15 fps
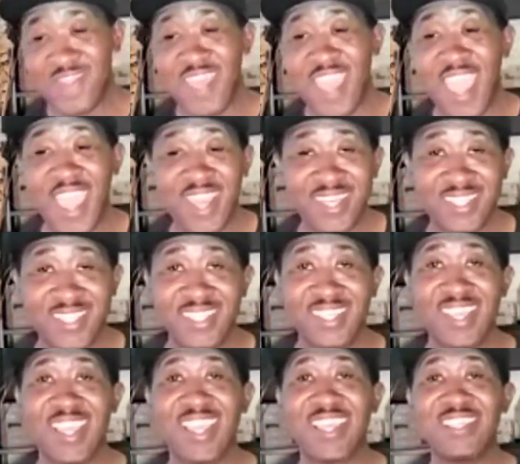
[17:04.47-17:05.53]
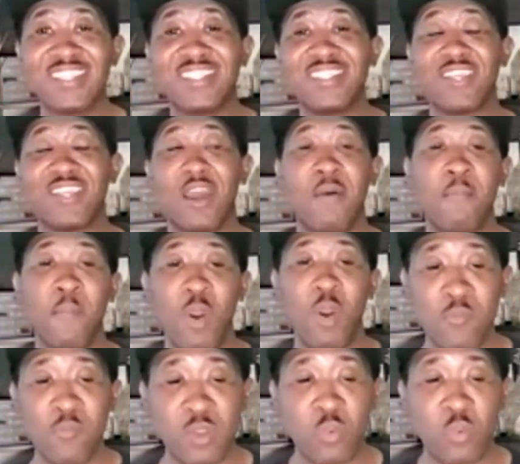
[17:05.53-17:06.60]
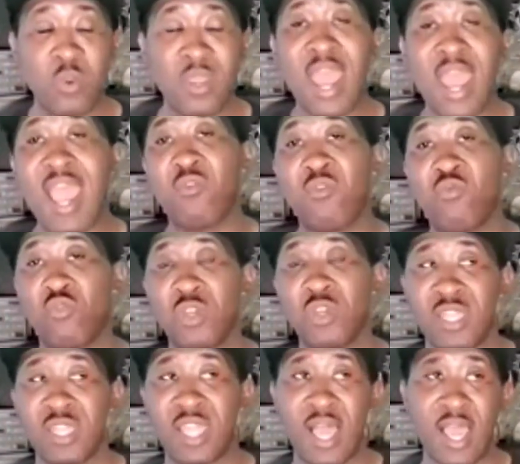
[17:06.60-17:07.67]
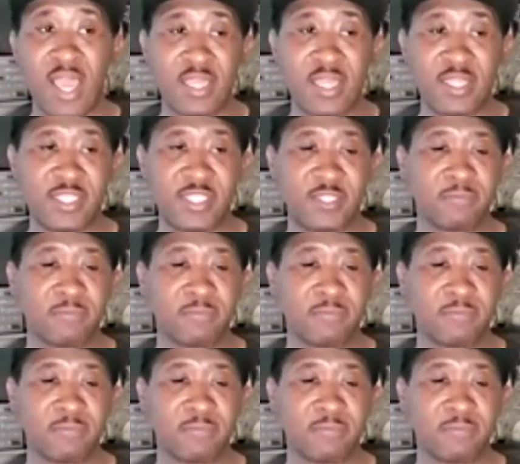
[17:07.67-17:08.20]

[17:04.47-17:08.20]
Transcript: that is a moment when I realized